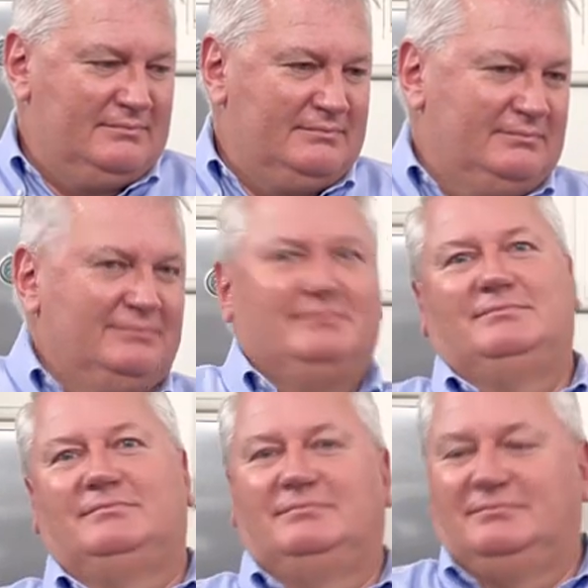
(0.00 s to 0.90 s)

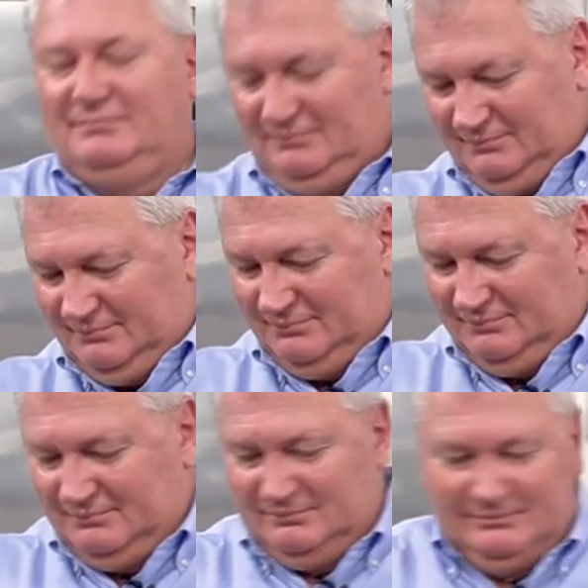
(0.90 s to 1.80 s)

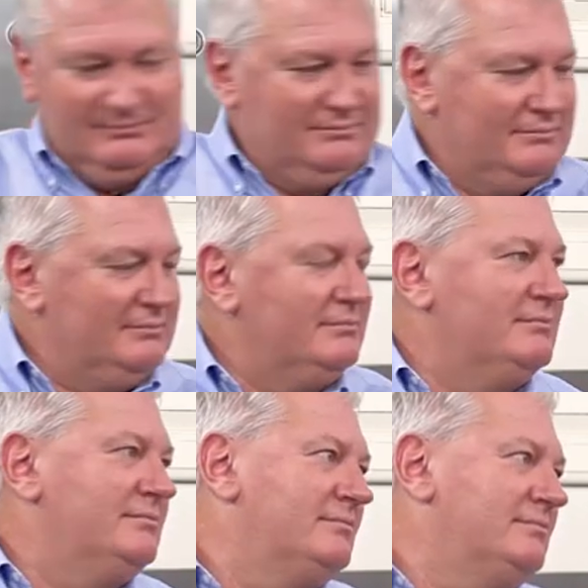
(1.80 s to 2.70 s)

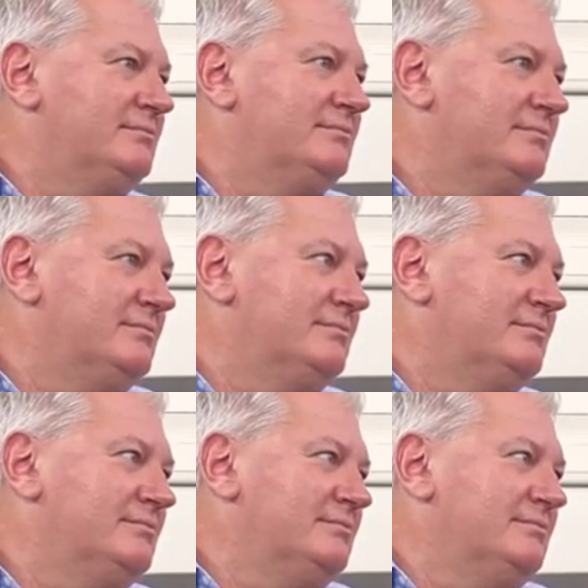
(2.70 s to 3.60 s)

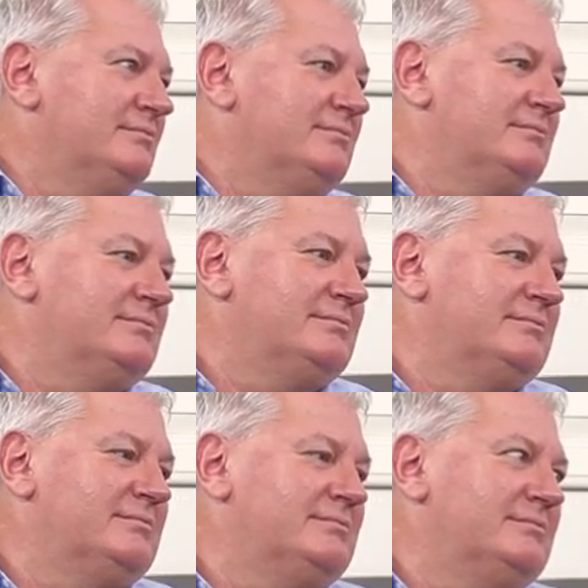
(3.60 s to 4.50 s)

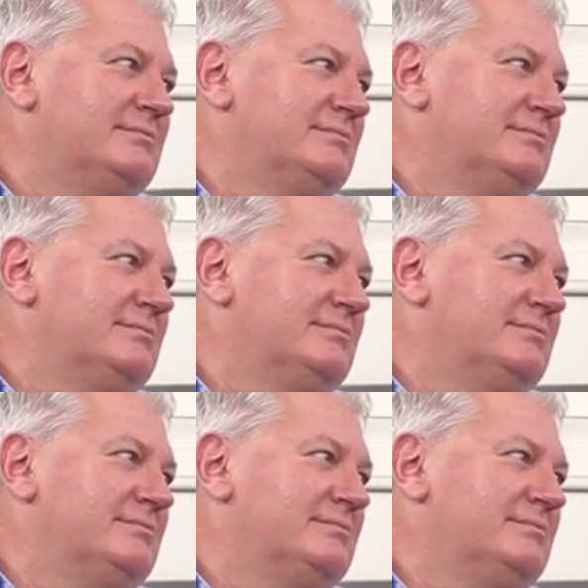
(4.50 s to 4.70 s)
(not speaking)